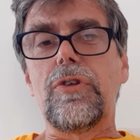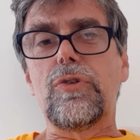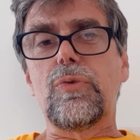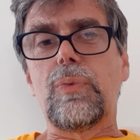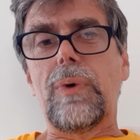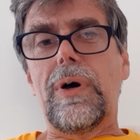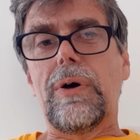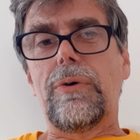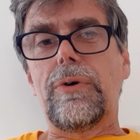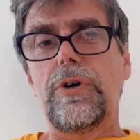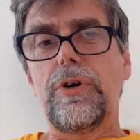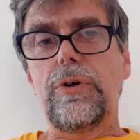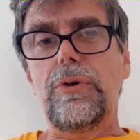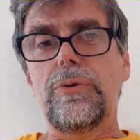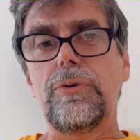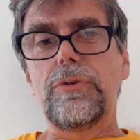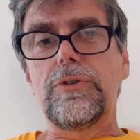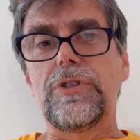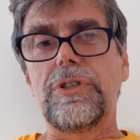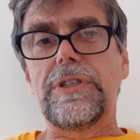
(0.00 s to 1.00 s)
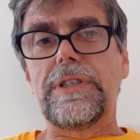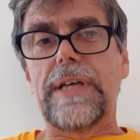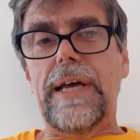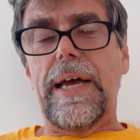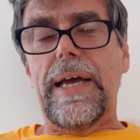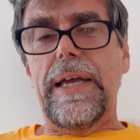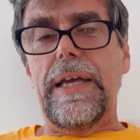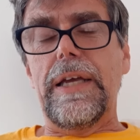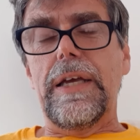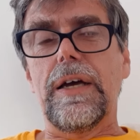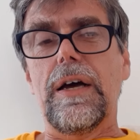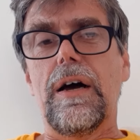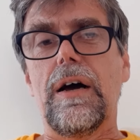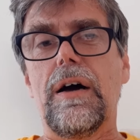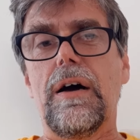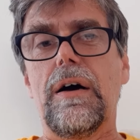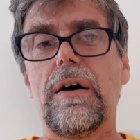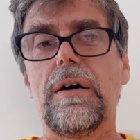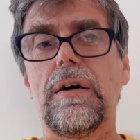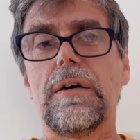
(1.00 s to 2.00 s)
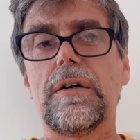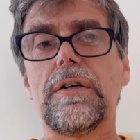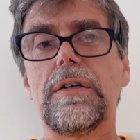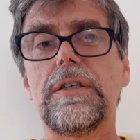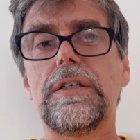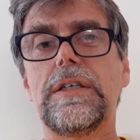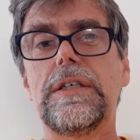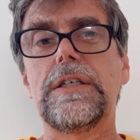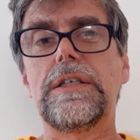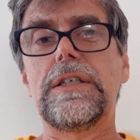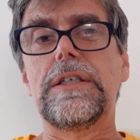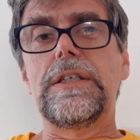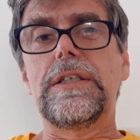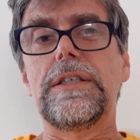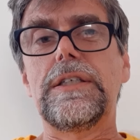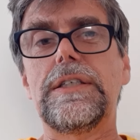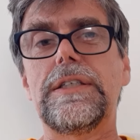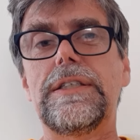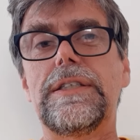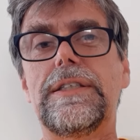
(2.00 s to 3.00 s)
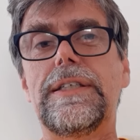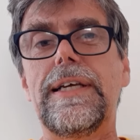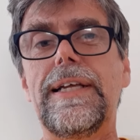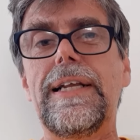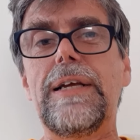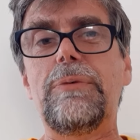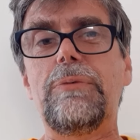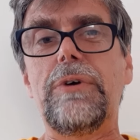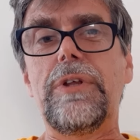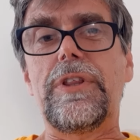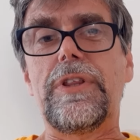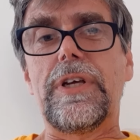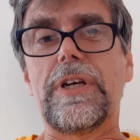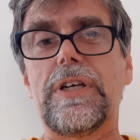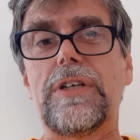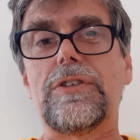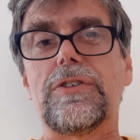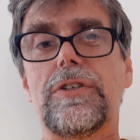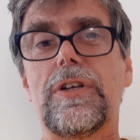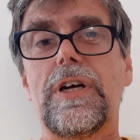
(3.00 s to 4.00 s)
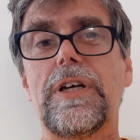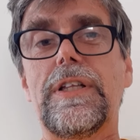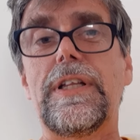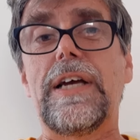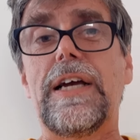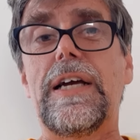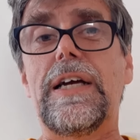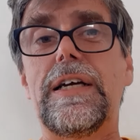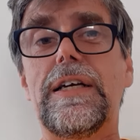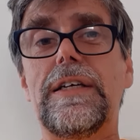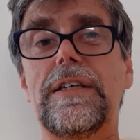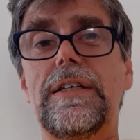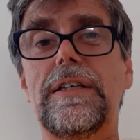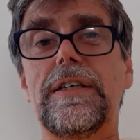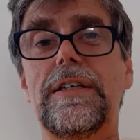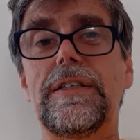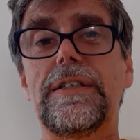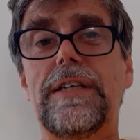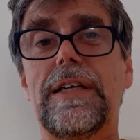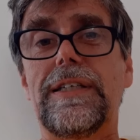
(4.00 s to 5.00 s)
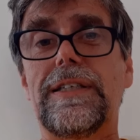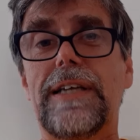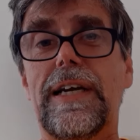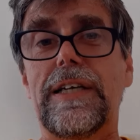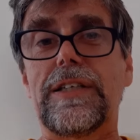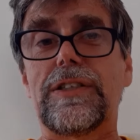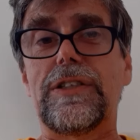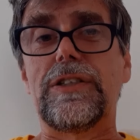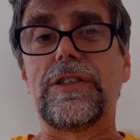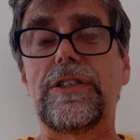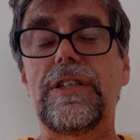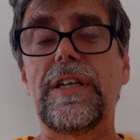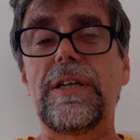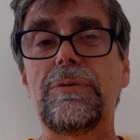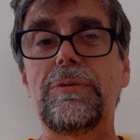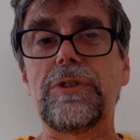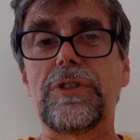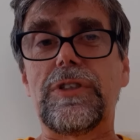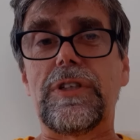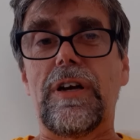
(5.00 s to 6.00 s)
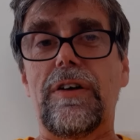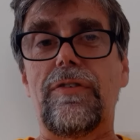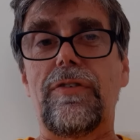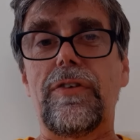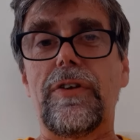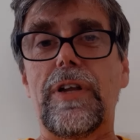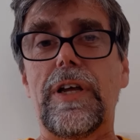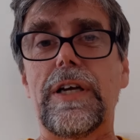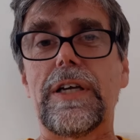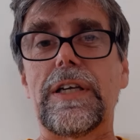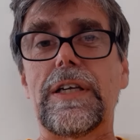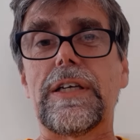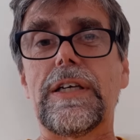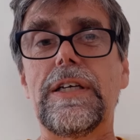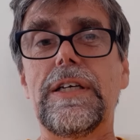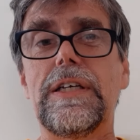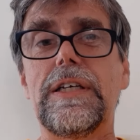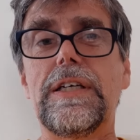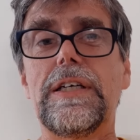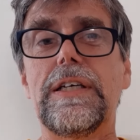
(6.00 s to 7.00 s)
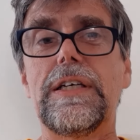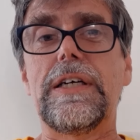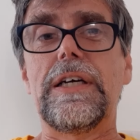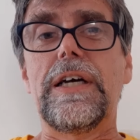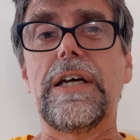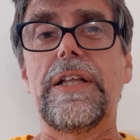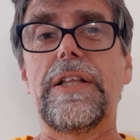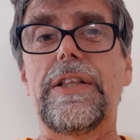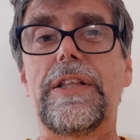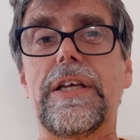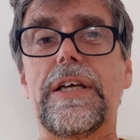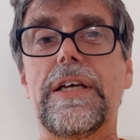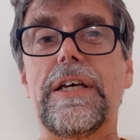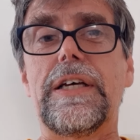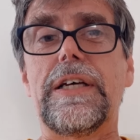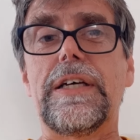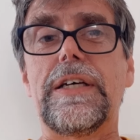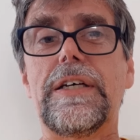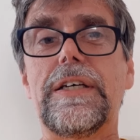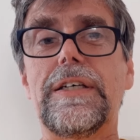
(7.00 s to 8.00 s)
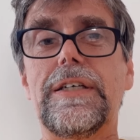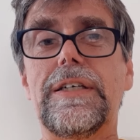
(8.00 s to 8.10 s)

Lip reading: as well who today are dealing with things like their taxes, dealing with stuff like their